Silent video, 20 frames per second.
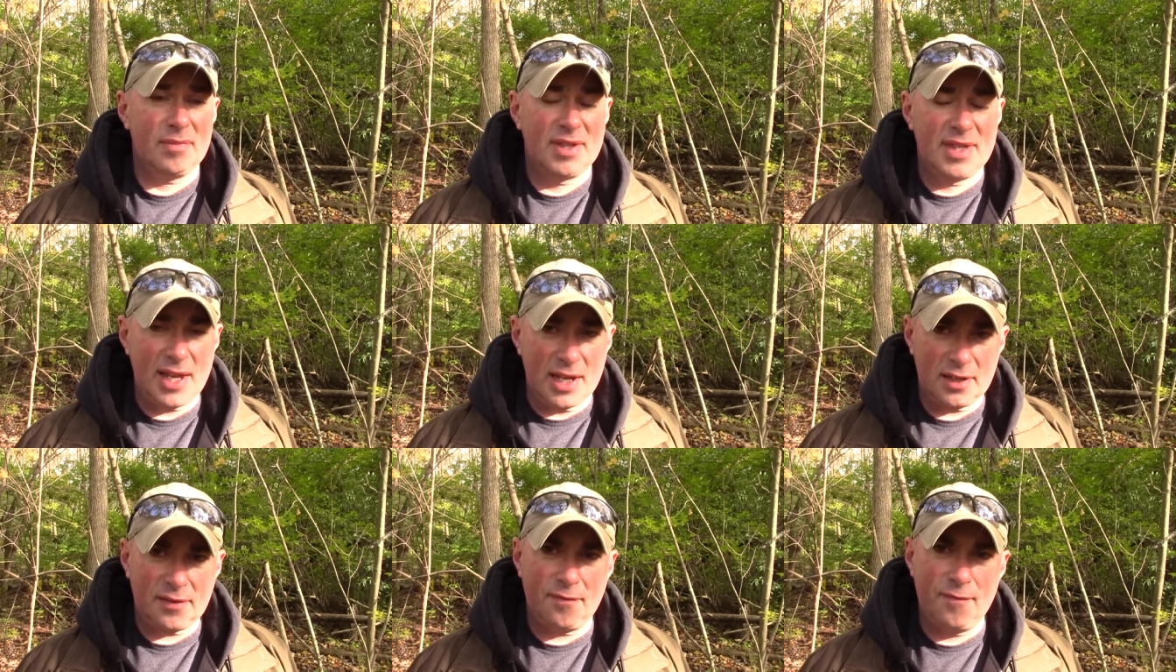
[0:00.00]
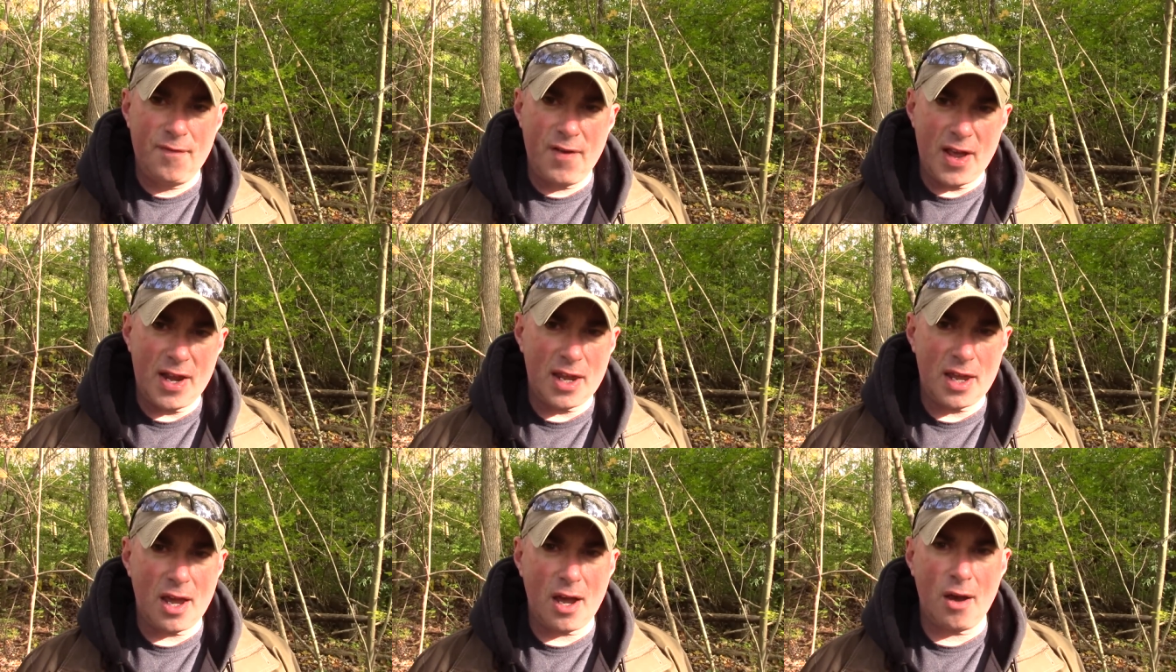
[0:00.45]
this
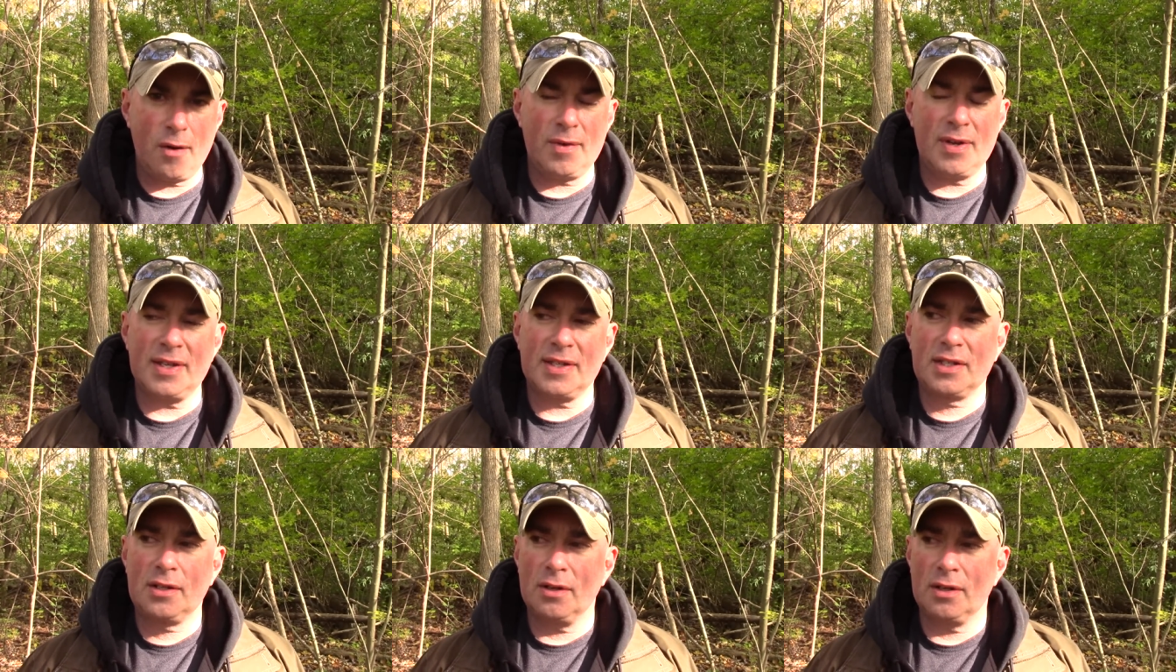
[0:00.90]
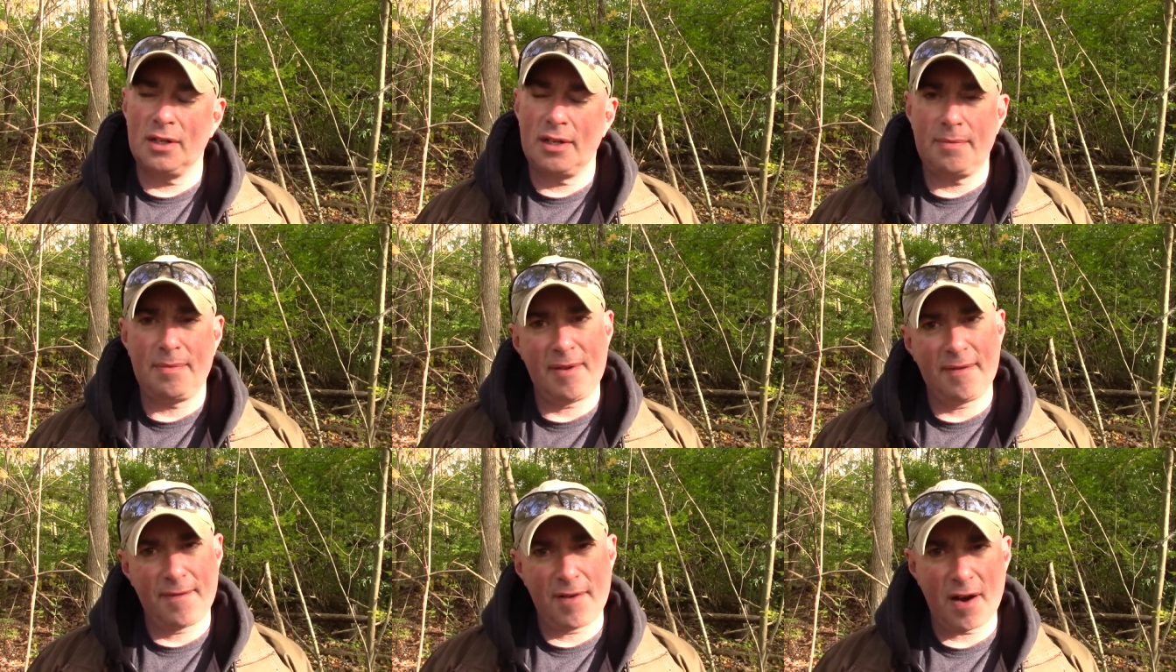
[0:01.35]
video is going
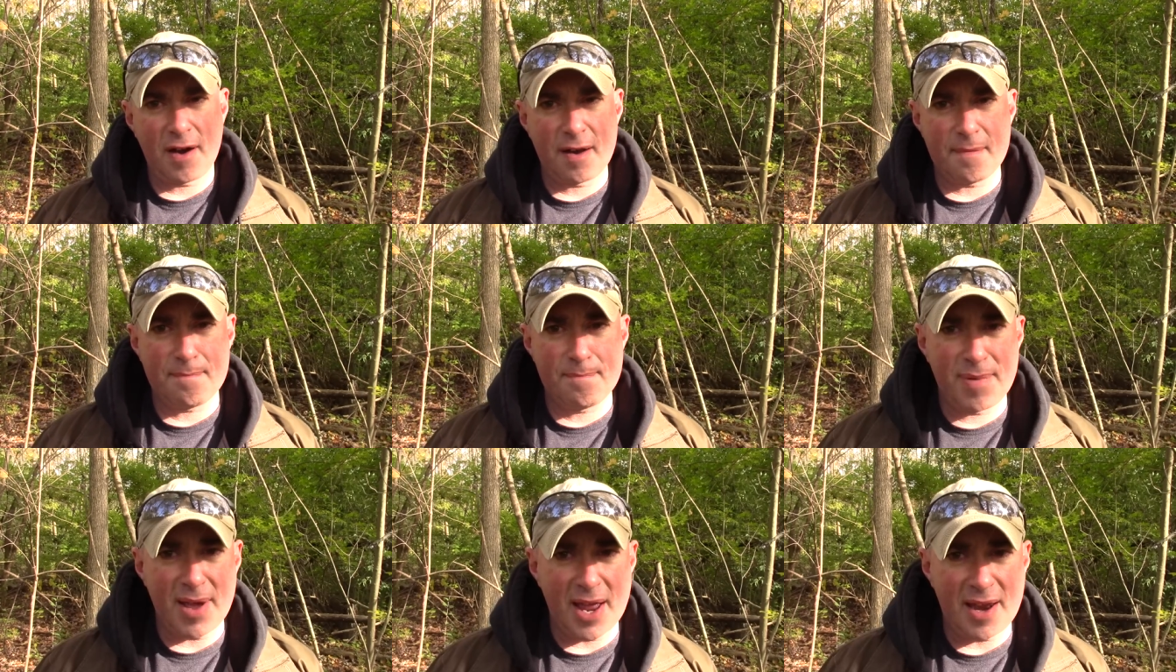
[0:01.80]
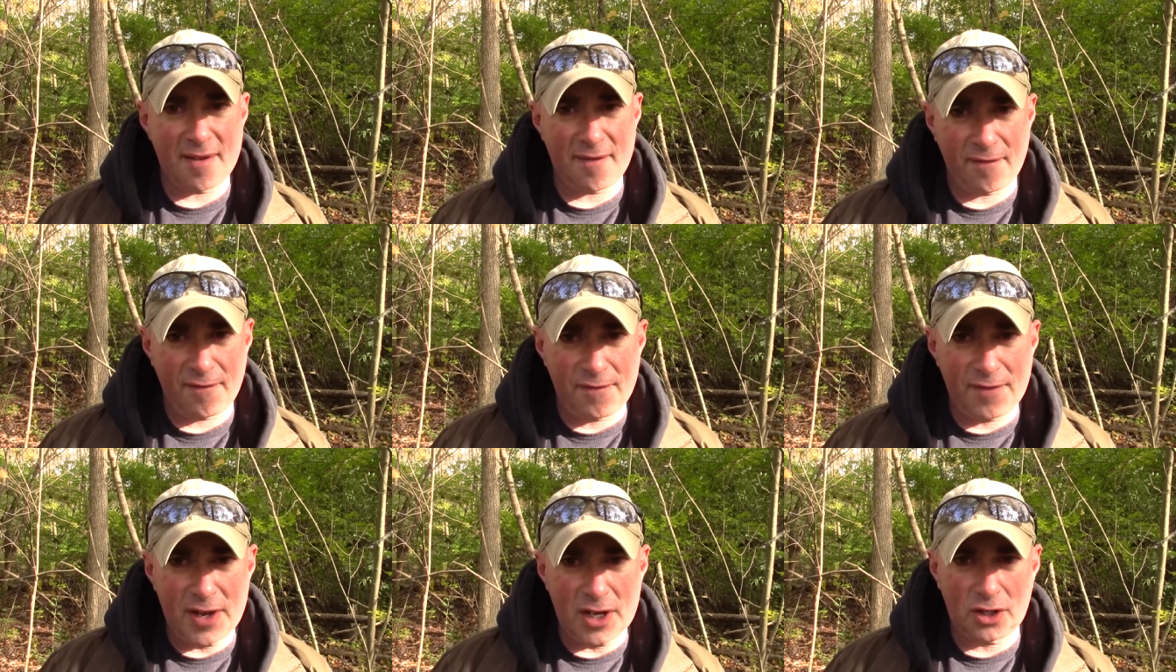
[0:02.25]
to be very
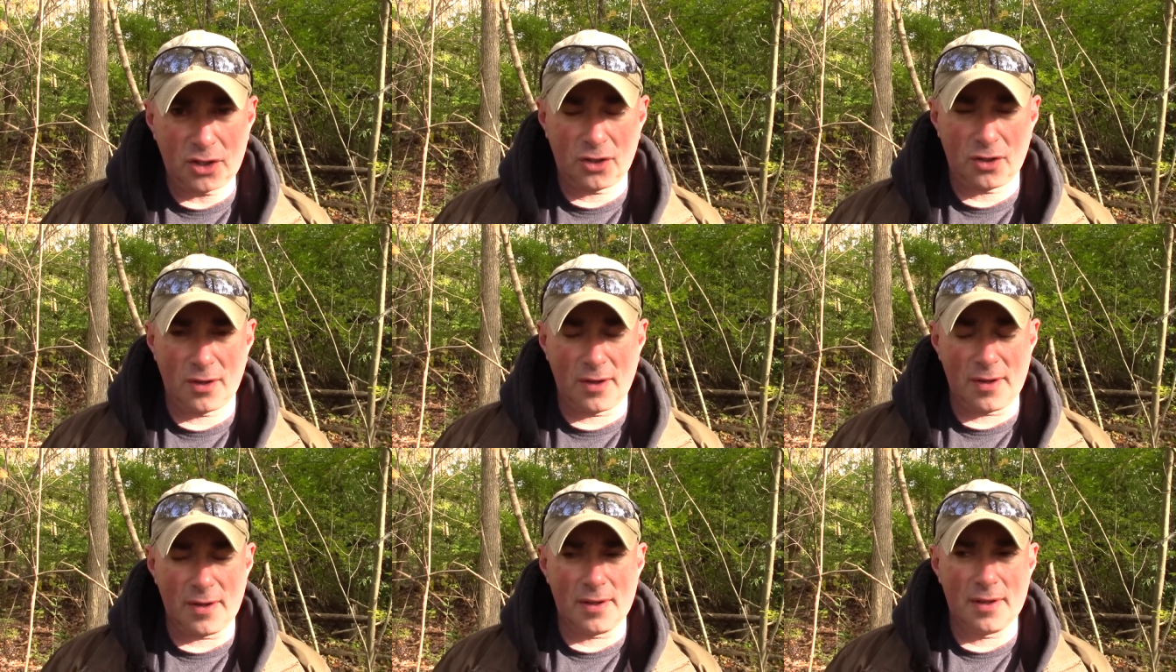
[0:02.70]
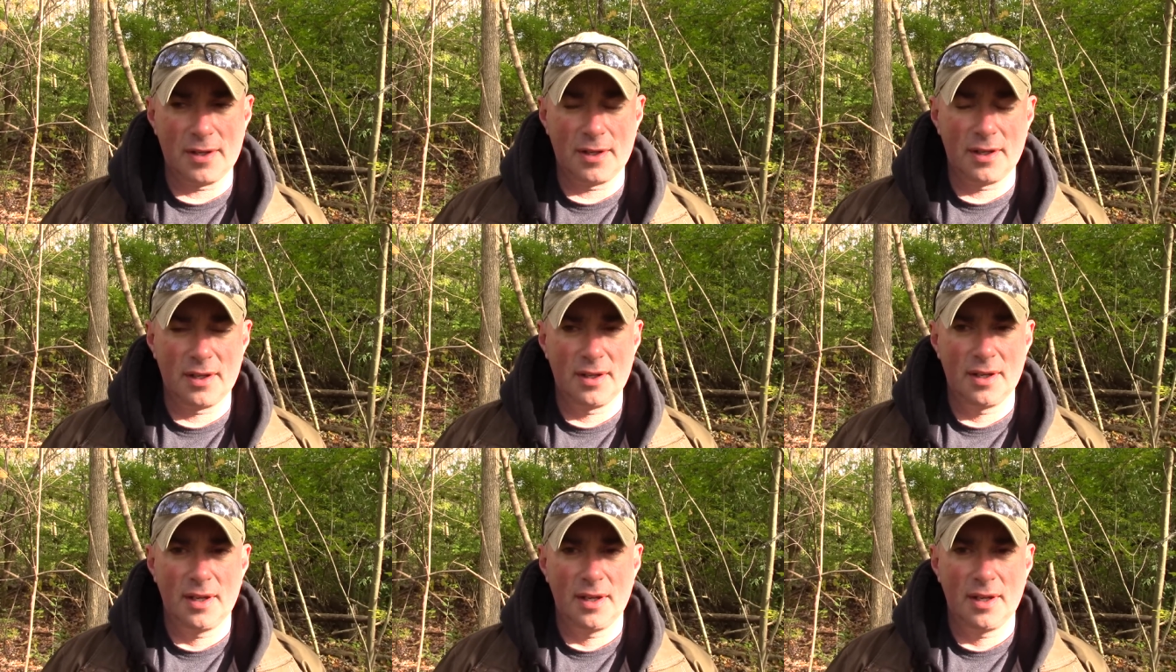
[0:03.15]
beneficial